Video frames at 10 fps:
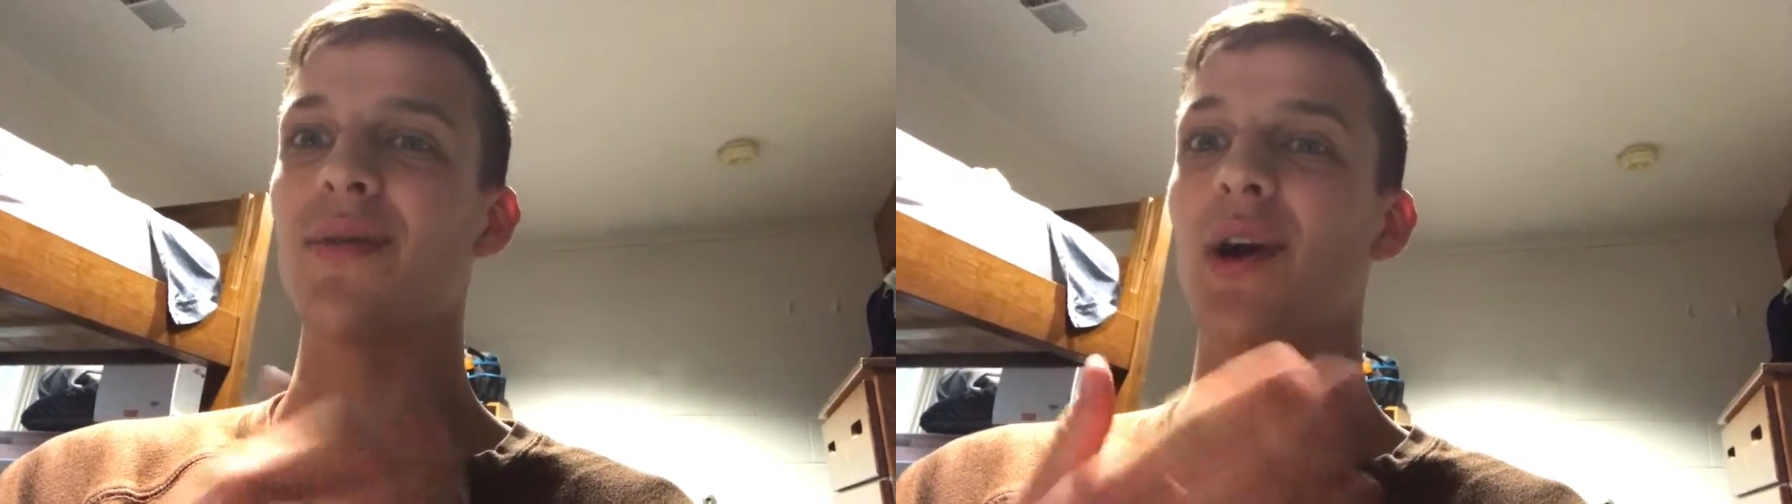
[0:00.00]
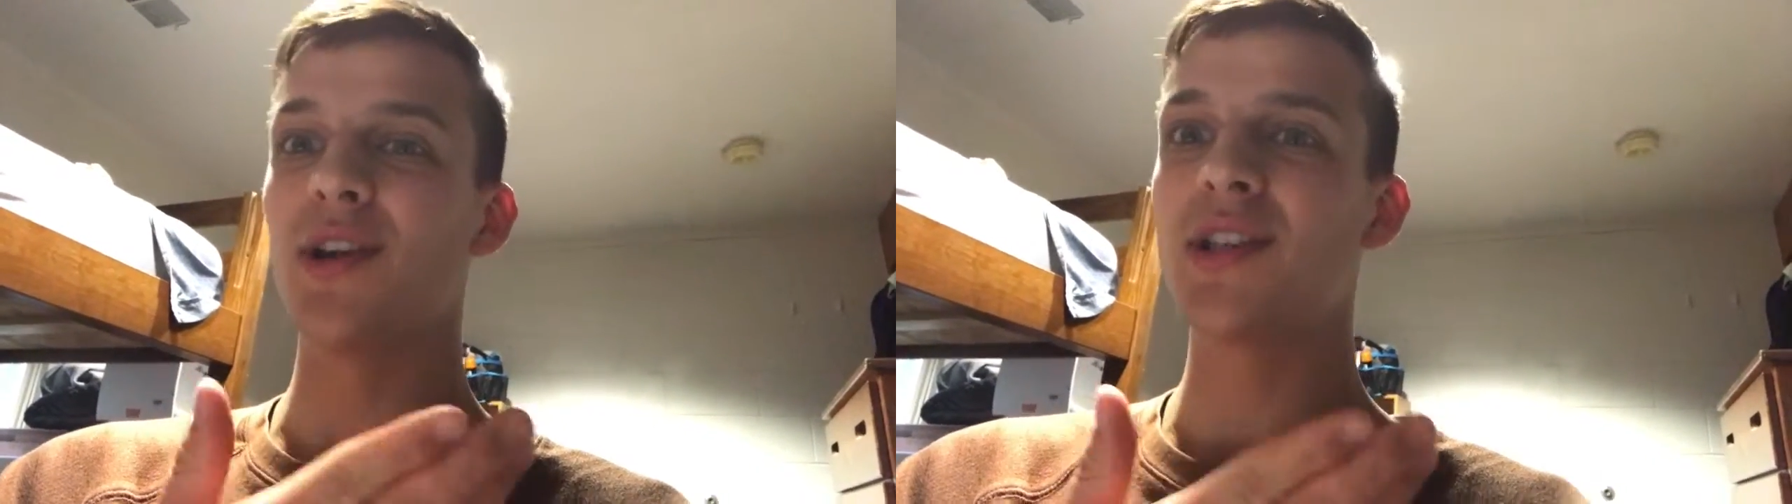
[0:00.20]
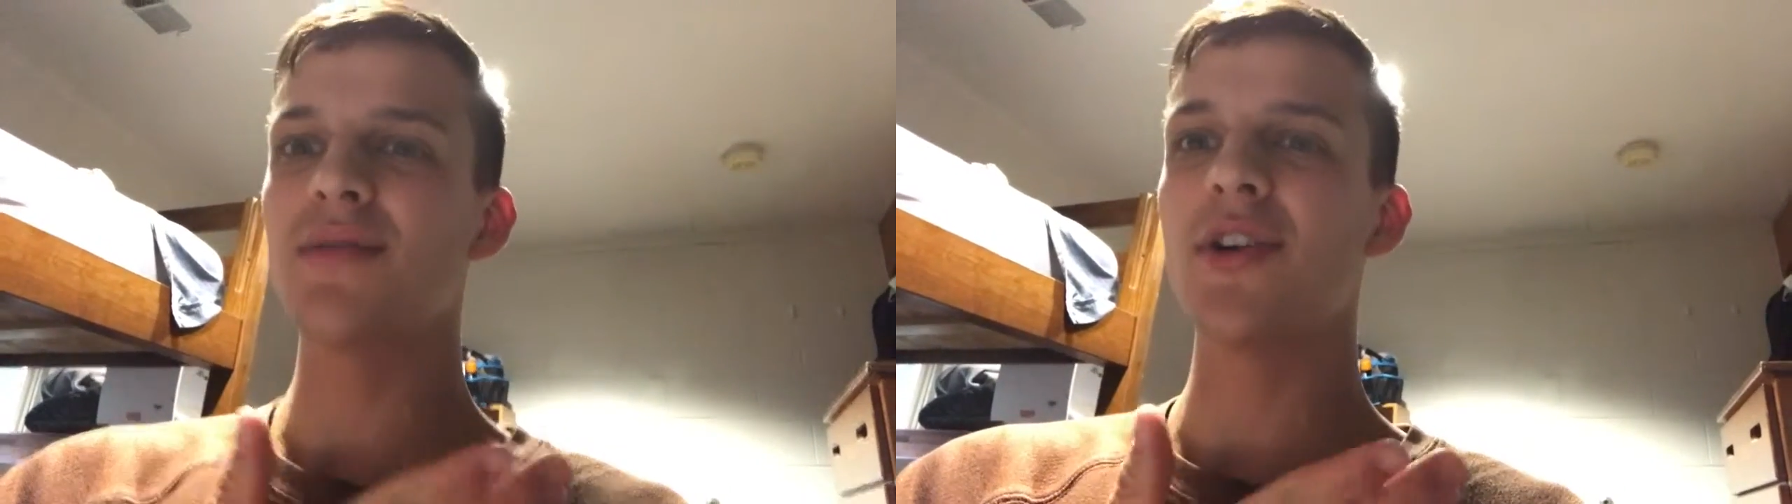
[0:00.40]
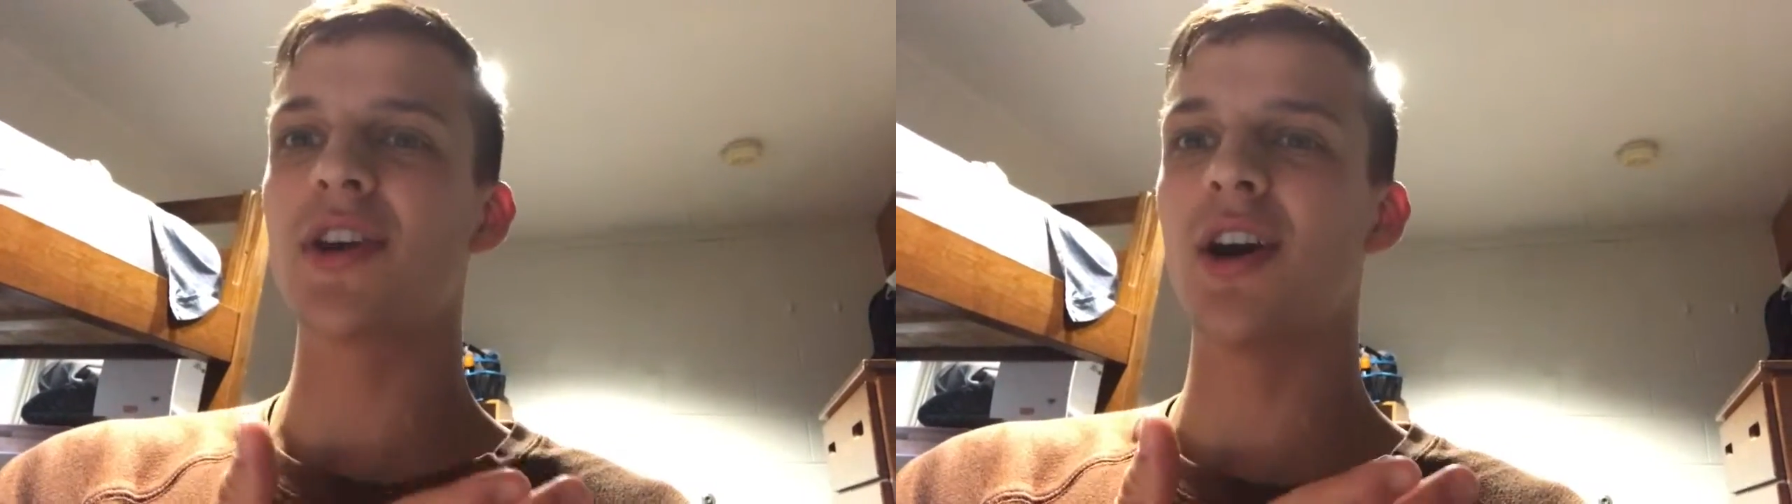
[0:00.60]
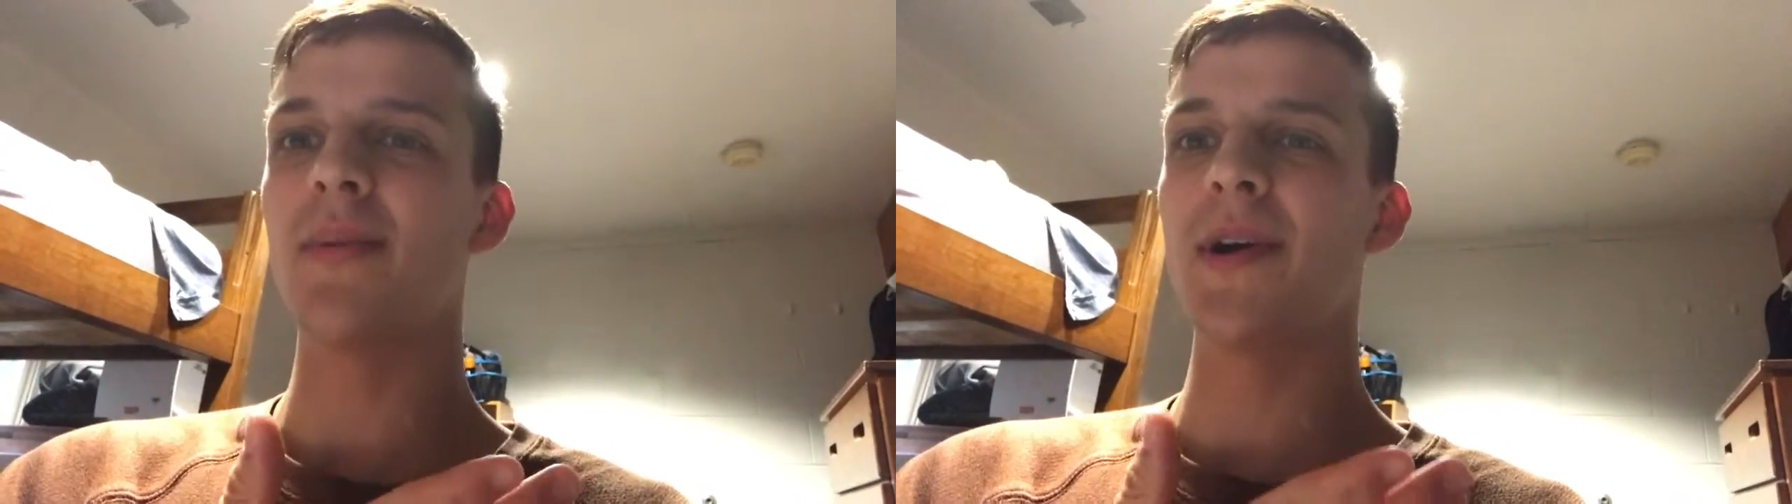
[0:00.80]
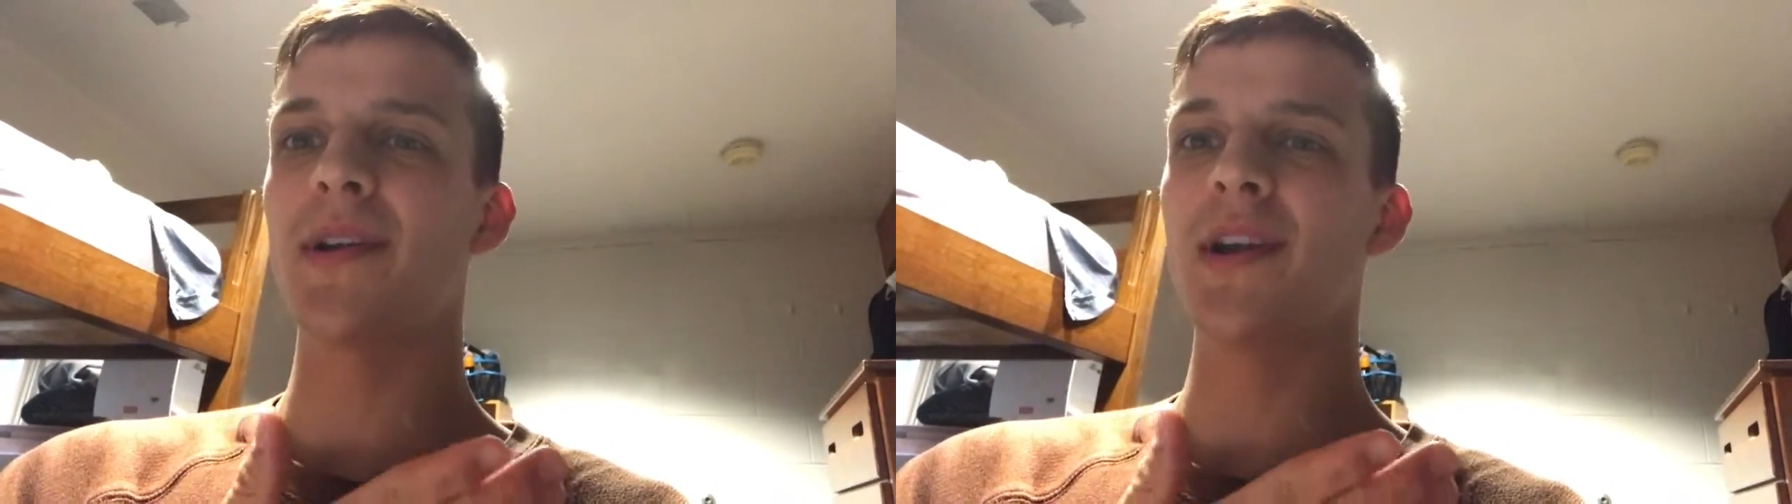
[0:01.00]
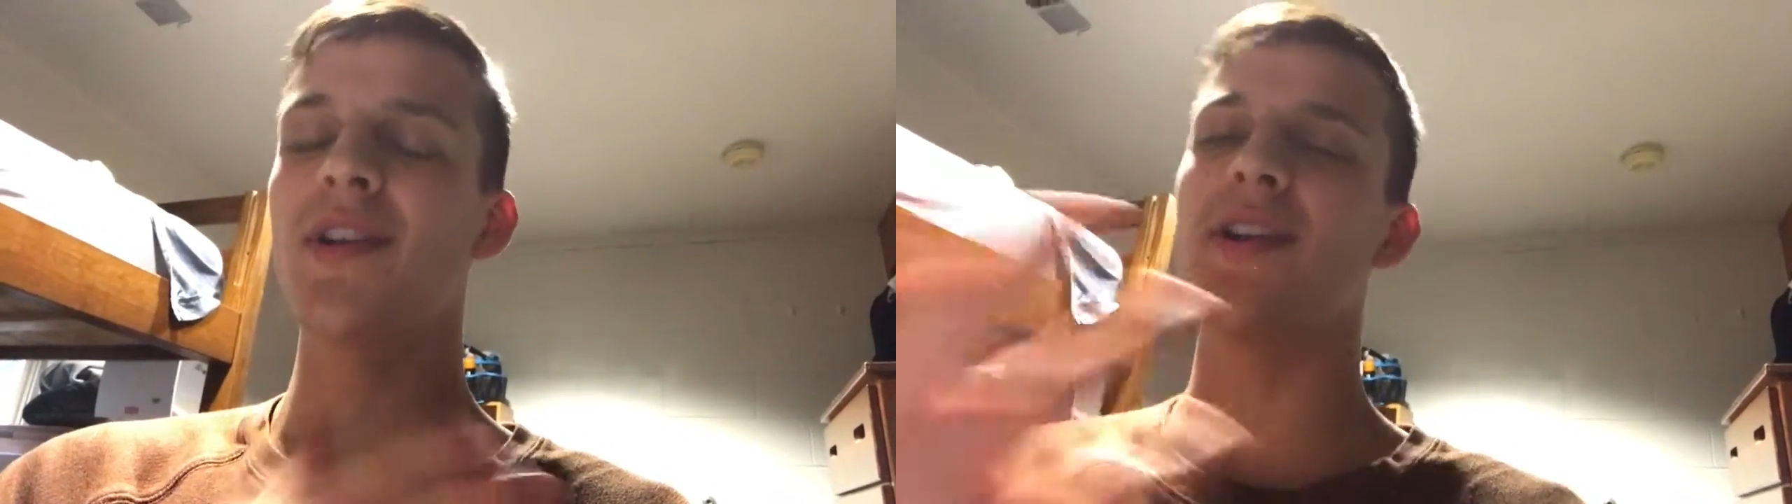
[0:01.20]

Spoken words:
relatively calm on stage.